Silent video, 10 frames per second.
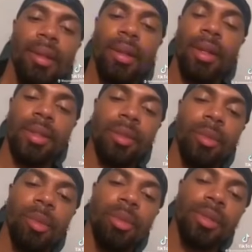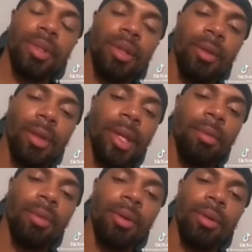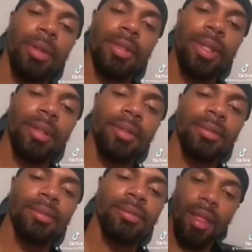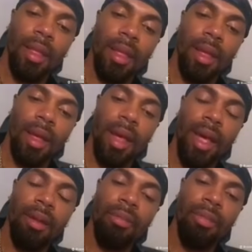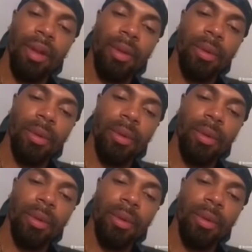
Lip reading: Ladies, I'm going to put y'all on game for a quick second. I had a friend who